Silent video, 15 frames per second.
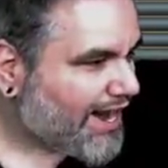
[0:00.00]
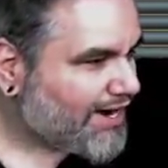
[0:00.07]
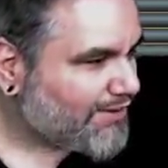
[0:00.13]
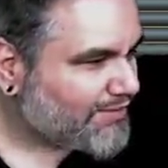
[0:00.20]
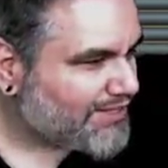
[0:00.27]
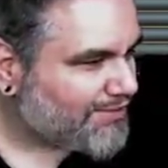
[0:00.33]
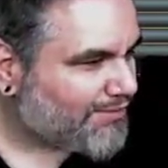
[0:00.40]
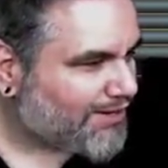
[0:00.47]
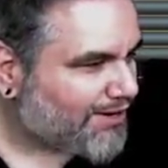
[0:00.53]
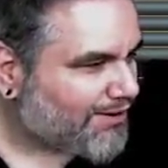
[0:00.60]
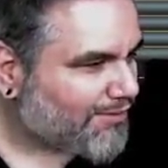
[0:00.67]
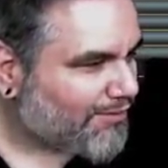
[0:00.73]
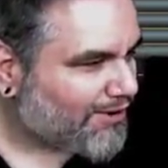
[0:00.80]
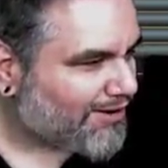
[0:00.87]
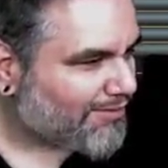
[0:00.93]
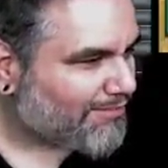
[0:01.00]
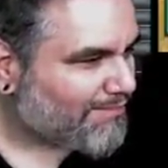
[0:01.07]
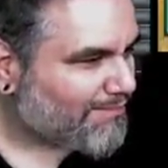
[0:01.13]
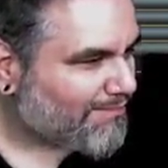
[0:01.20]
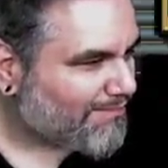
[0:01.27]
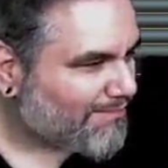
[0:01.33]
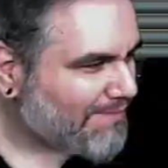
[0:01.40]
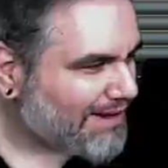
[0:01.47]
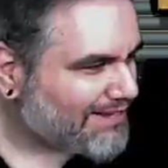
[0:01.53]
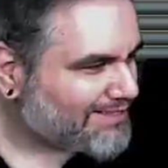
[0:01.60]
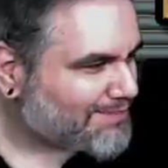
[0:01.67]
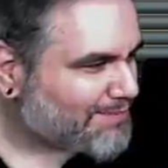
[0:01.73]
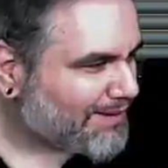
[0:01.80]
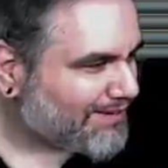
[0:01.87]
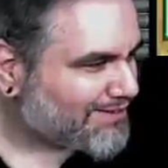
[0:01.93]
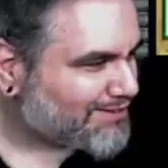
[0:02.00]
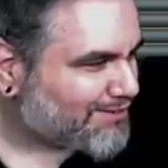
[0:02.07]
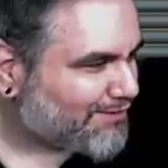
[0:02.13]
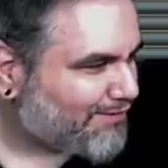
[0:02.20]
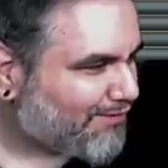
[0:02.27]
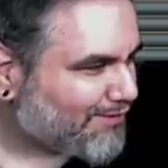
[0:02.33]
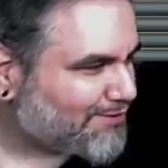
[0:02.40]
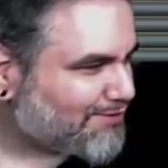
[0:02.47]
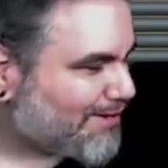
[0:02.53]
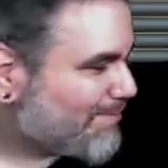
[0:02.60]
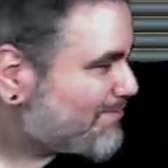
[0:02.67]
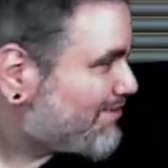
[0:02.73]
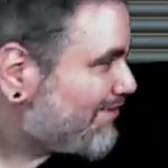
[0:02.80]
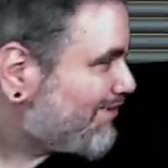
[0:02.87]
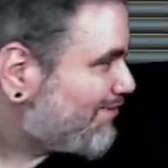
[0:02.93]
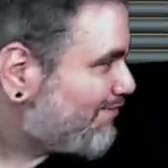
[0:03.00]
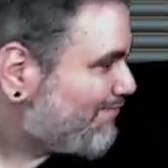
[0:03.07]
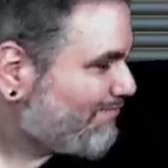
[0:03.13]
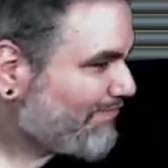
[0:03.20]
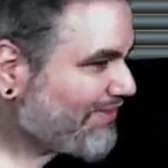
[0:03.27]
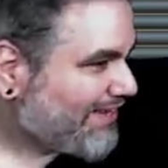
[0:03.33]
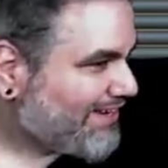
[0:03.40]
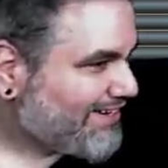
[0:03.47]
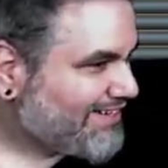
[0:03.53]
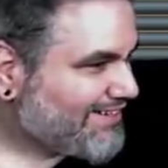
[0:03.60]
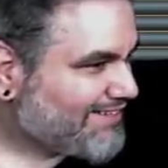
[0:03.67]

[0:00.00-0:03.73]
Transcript: I don't think when our when our main spells are four drops and... Yeah.